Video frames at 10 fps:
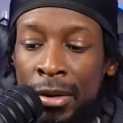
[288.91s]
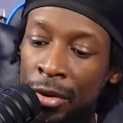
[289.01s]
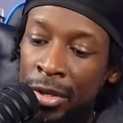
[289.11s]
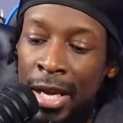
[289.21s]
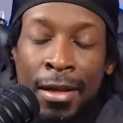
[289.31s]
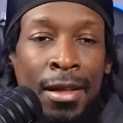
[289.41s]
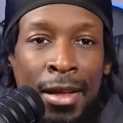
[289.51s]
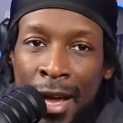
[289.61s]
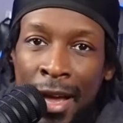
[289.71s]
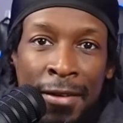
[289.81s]
Okay,
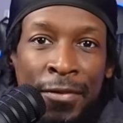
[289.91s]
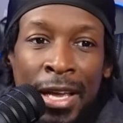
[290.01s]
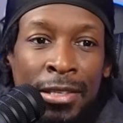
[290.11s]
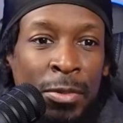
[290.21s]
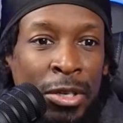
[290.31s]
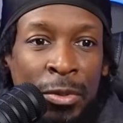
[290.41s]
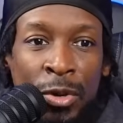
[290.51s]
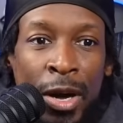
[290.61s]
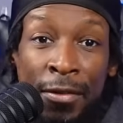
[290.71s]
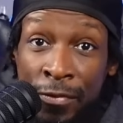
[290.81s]
I Van's about to be
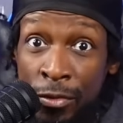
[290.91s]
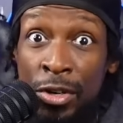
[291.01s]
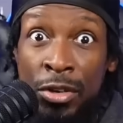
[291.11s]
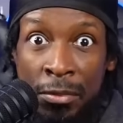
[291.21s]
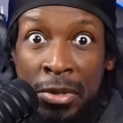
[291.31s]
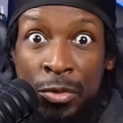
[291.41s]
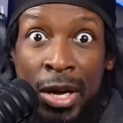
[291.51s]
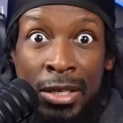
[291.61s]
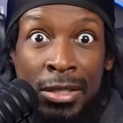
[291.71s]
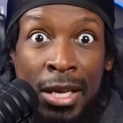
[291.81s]
quiet for real. I'm gonna be
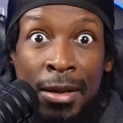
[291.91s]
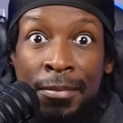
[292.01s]
quiet this time. Or